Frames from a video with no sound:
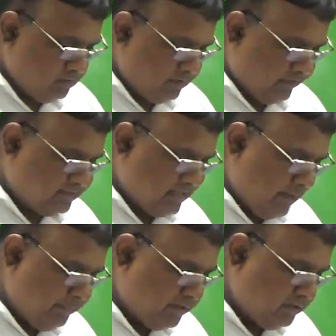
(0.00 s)

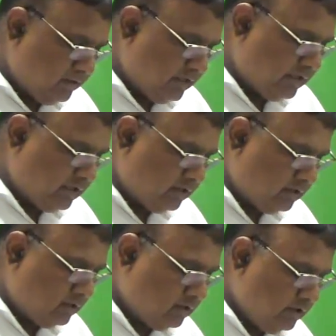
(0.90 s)
Examine the
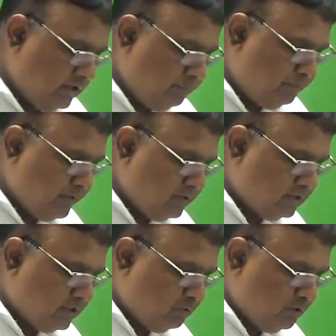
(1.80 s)
liberal
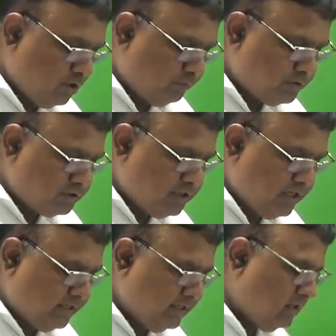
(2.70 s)
theory of state in